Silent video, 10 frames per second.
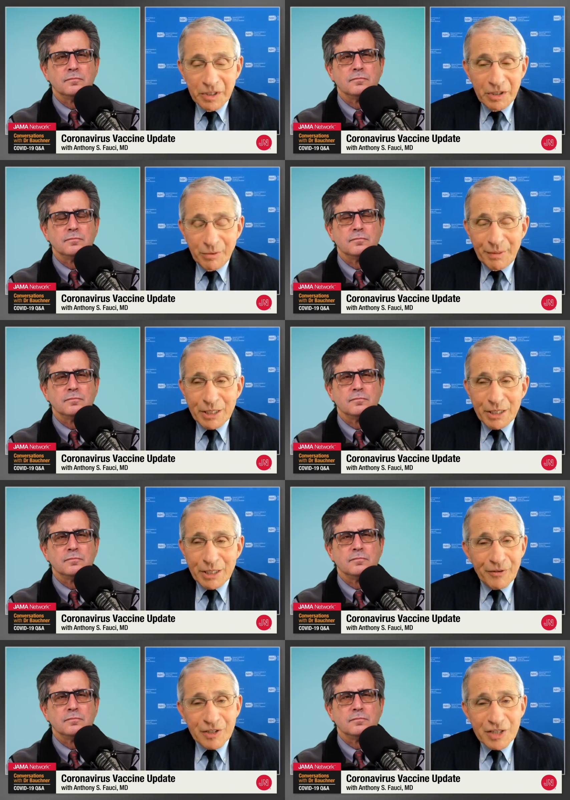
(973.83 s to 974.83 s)
Speaker 1: you know, it makes
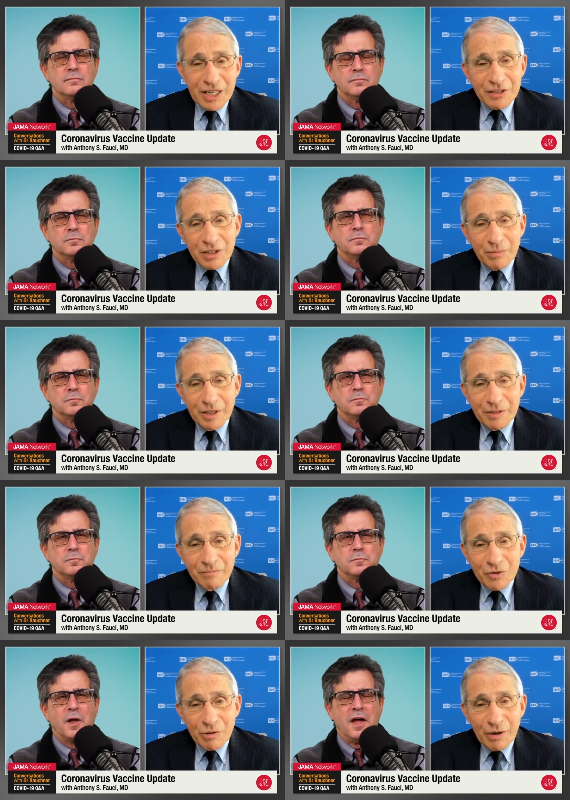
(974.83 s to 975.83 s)
perfect sense to
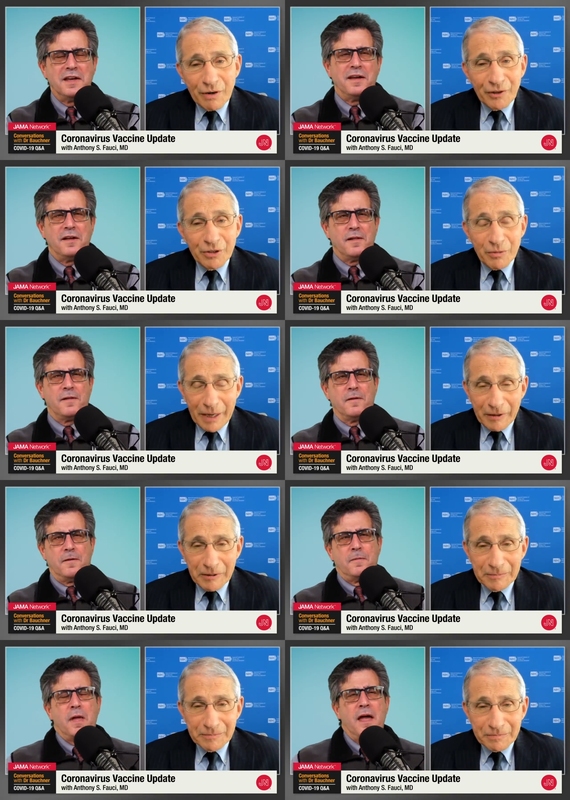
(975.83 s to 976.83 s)
me. So I feel good
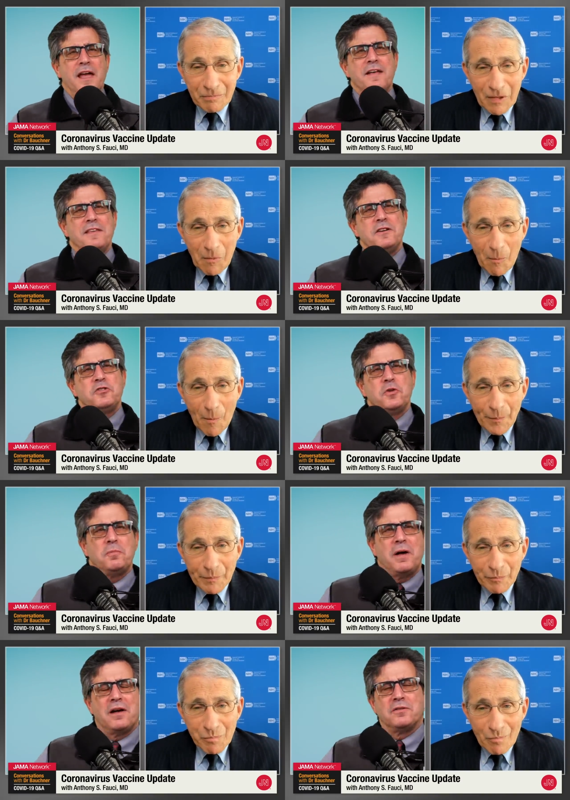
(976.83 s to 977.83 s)
about it.
Speaker 2: Yeah, the issue
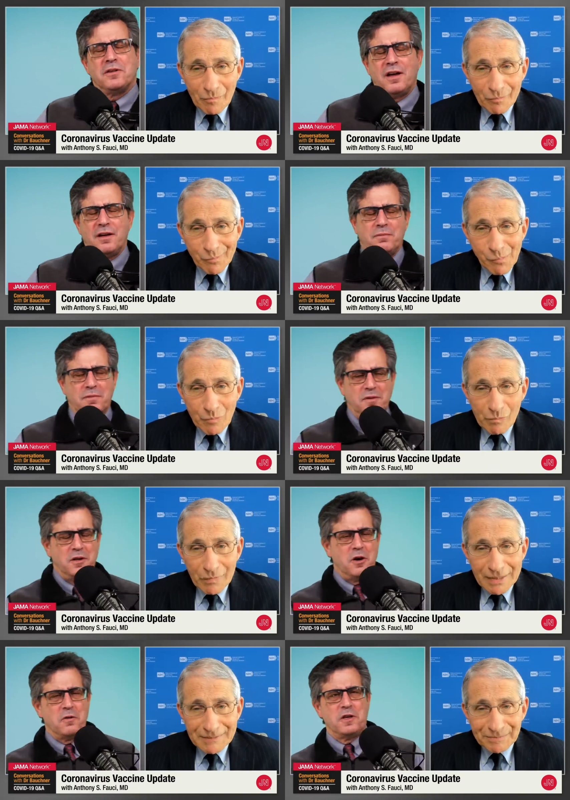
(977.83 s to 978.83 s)
about, uh, you
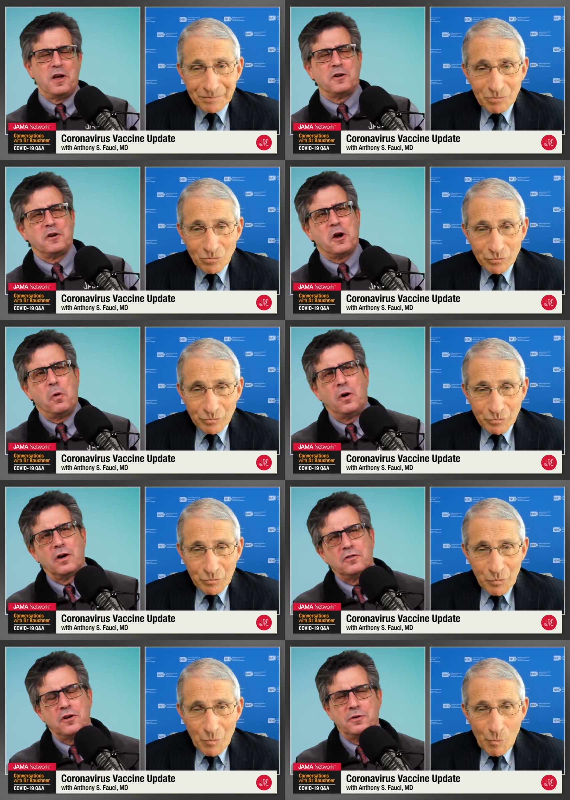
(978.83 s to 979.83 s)
know, the younger
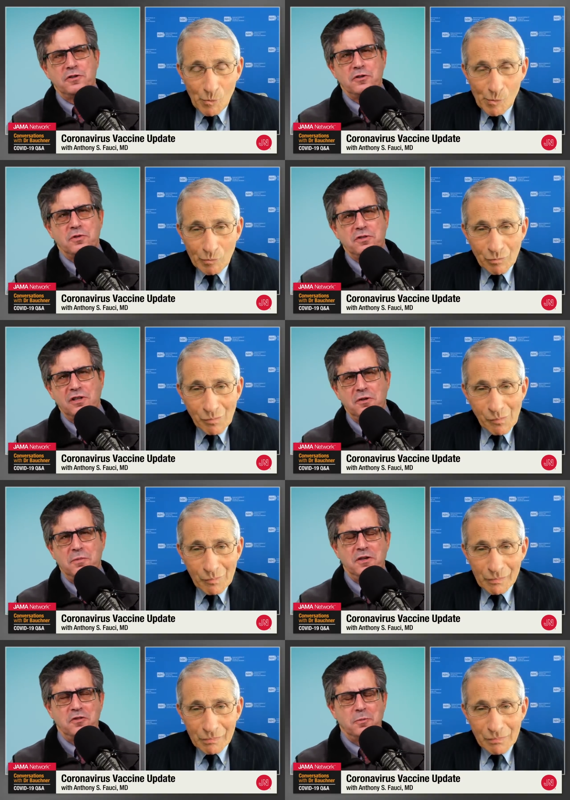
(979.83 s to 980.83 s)
cohort is always interesting to
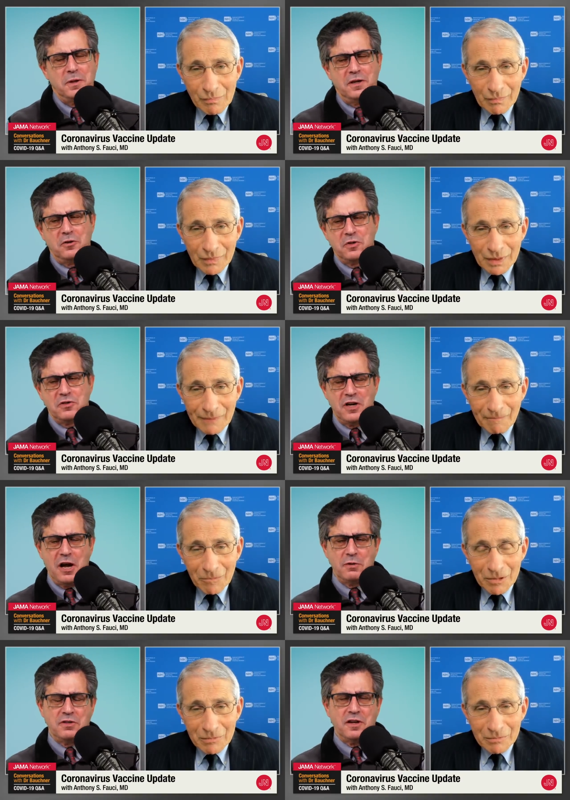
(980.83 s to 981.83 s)
me as a pediatrician. I
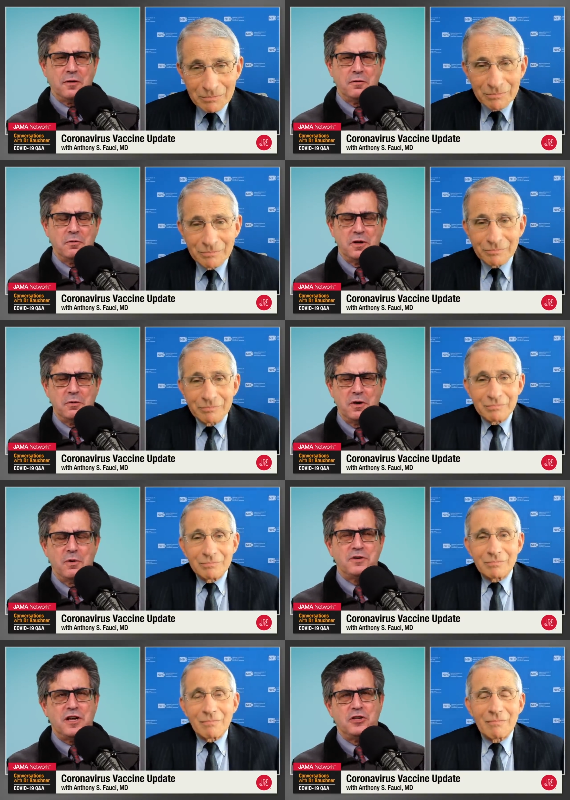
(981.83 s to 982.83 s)
always think uh, we, we
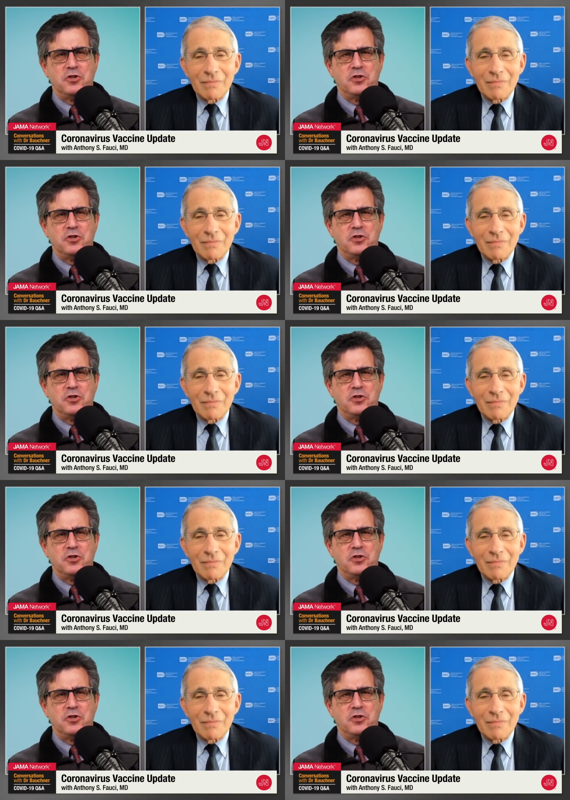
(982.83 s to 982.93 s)
always say